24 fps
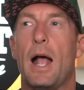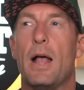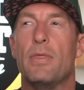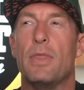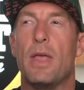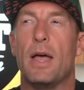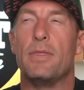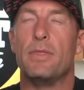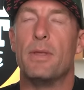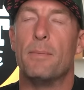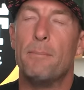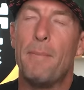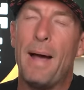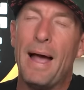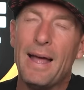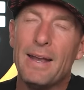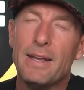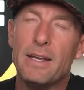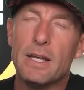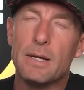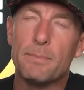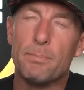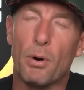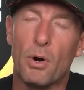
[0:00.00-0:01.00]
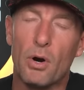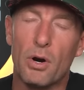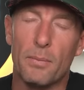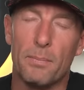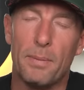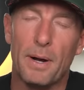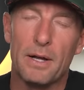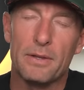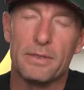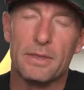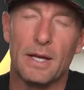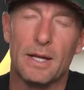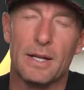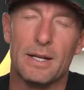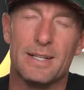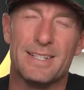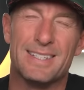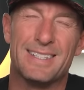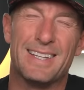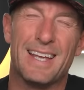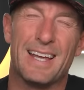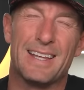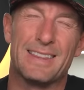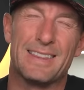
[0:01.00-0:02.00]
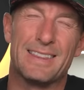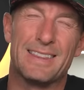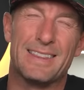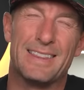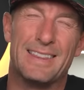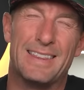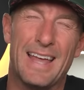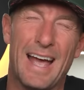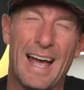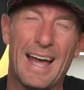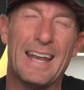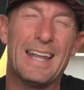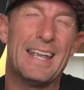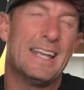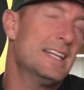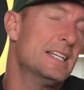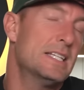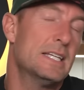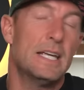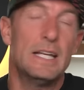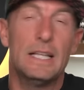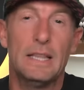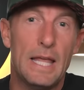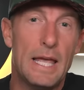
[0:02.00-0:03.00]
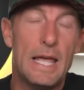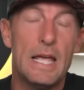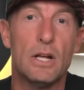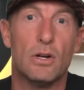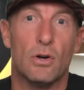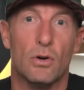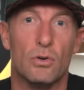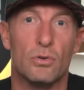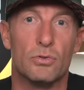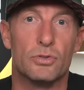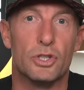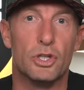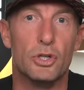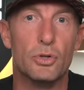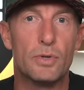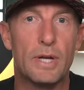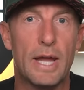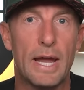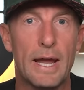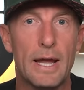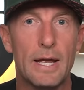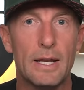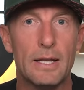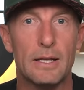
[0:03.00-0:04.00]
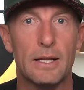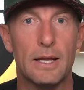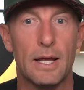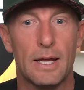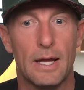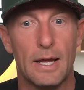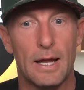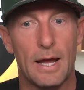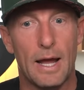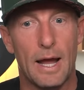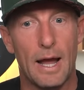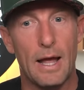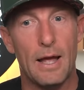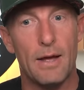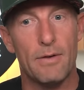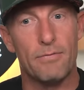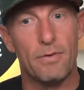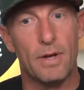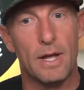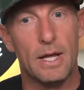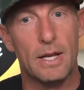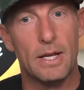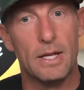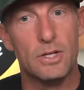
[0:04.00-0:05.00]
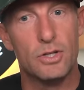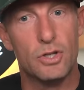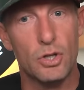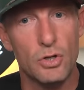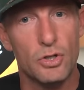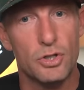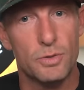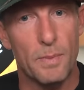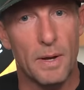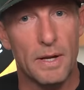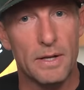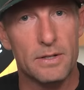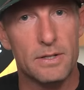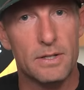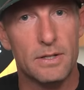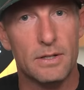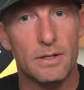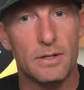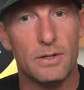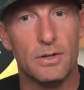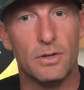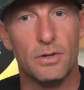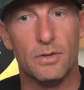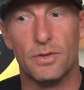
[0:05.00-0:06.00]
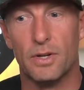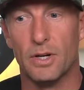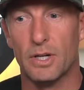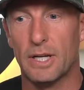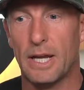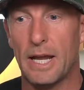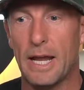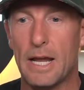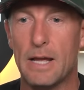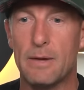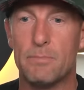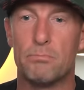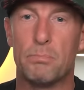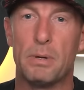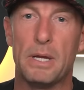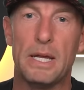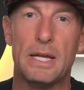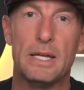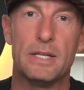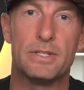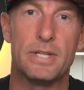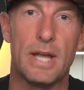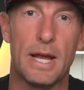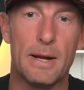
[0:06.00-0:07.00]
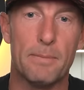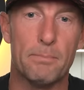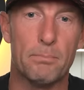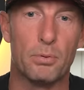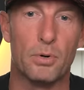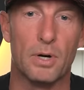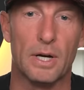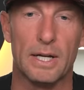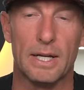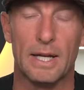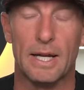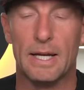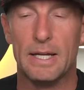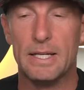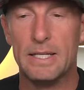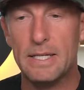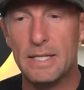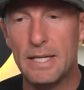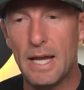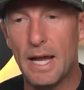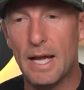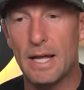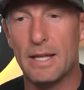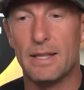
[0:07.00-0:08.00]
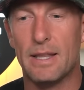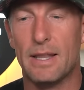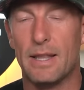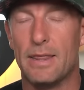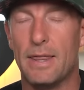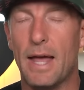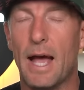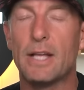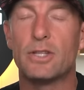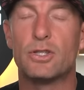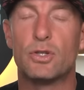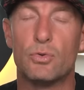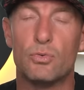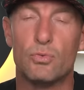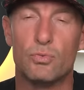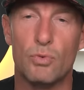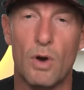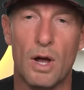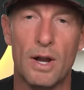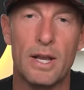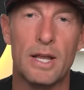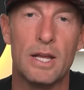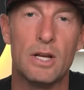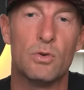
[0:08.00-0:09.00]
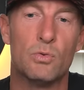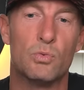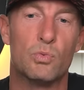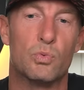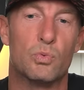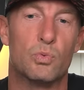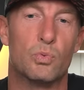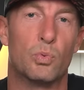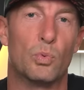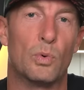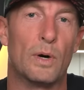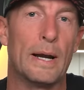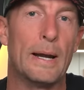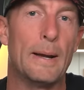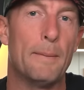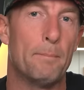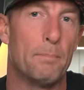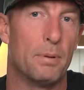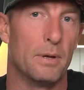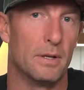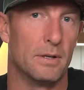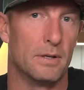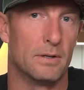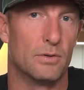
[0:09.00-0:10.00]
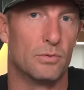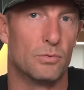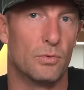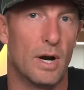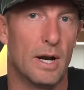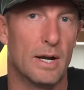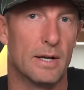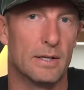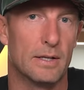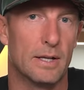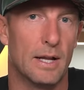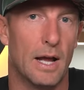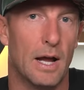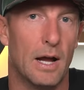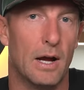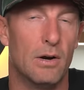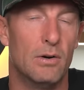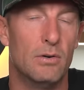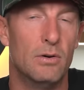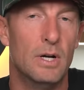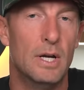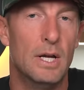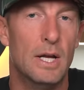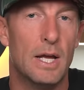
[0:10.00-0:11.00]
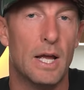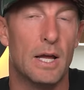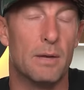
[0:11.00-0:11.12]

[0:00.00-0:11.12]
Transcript: And, and the maddening part about that is that that is illegal. You can't have an inducement. There can't be tampering. And yet that's running rampant right now.